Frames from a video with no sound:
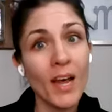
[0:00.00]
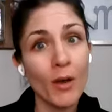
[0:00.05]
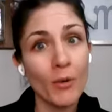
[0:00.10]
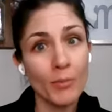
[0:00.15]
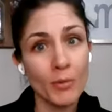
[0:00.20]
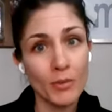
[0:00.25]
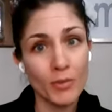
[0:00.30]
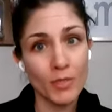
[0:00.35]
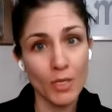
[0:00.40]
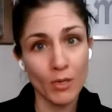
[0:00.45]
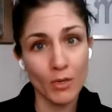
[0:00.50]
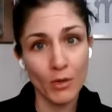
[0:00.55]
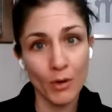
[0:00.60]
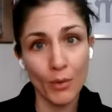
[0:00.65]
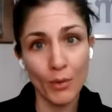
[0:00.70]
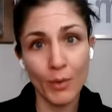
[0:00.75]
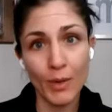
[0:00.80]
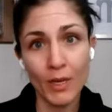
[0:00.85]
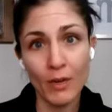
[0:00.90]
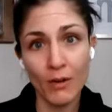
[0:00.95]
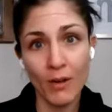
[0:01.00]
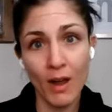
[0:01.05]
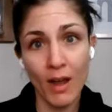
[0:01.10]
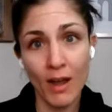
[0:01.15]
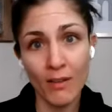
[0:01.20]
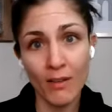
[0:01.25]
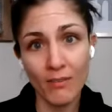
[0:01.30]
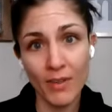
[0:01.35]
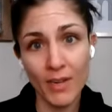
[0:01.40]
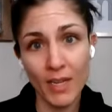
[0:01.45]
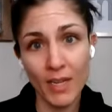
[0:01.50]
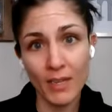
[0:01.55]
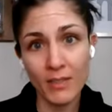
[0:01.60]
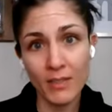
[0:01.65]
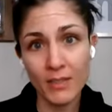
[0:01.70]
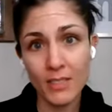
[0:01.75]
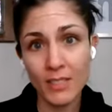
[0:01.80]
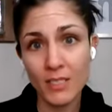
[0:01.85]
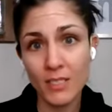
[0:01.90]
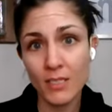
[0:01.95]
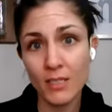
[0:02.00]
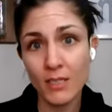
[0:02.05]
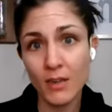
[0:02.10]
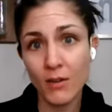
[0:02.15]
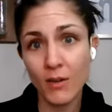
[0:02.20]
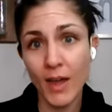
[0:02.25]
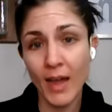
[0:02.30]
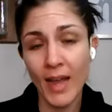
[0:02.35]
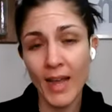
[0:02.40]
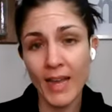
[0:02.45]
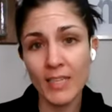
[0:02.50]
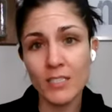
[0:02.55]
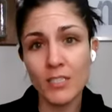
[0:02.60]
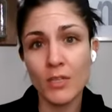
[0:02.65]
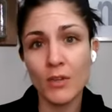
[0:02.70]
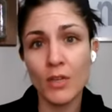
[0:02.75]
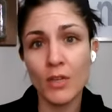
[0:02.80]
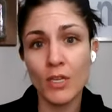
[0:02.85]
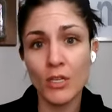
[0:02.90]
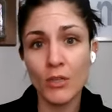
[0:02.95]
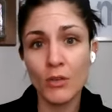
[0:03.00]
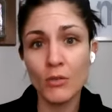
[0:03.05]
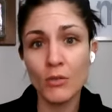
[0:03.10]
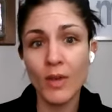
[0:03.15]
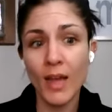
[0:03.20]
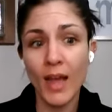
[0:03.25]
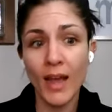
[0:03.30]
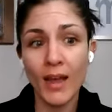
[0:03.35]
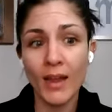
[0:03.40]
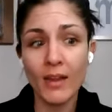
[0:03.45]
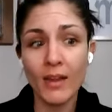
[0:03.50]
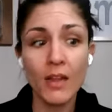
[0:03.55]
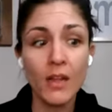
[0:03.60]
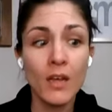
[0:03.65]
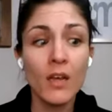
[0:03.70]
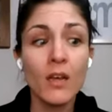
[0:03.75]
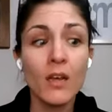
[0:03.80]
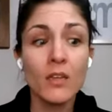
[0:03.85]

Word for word: to help you start growing your confidence okay so that you can